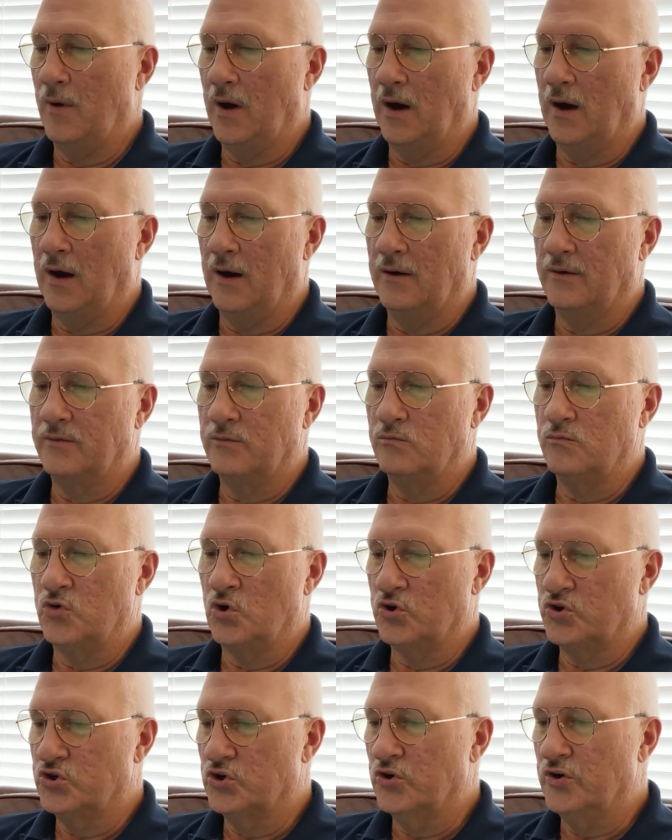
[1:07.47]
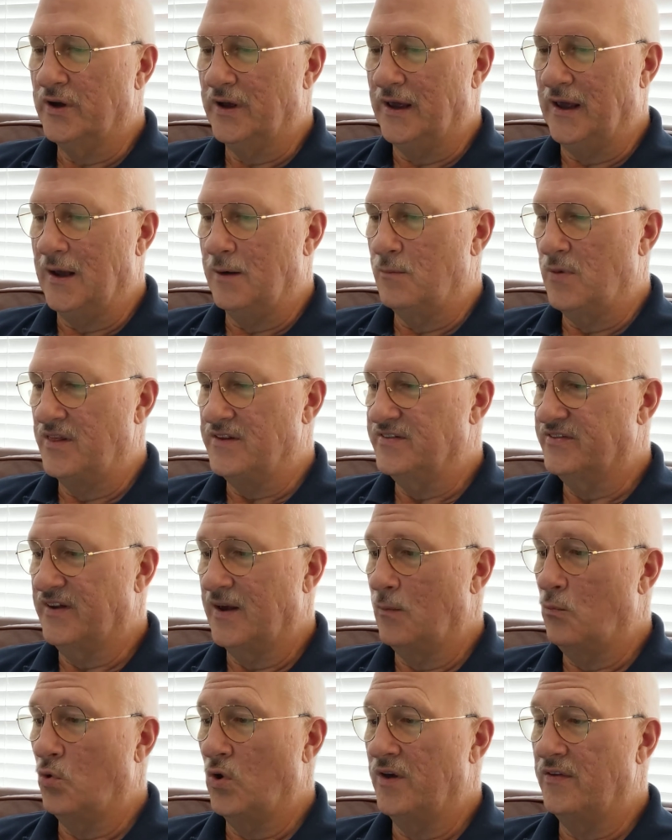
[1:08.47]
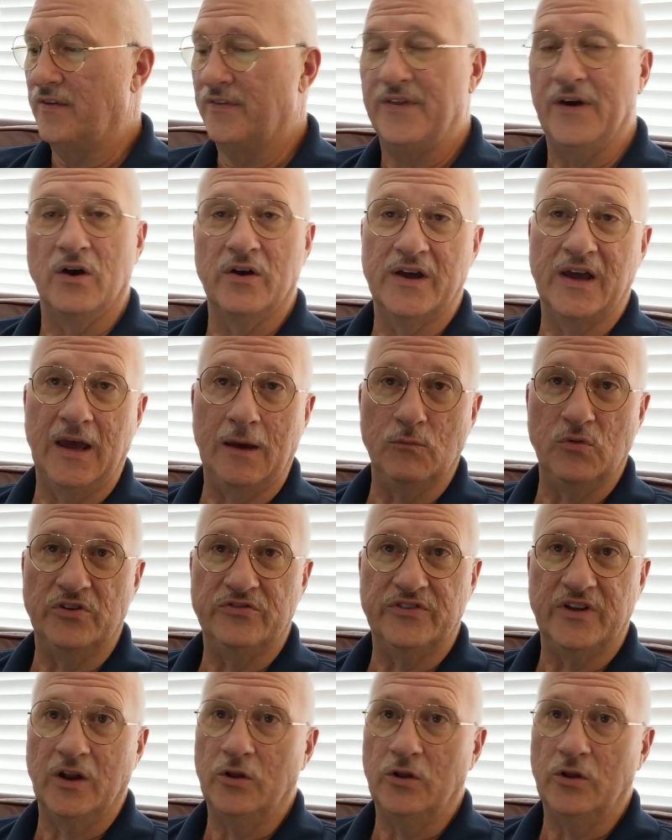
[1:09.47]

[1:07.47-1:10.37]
uh, nor turn again by the same way that thou camest.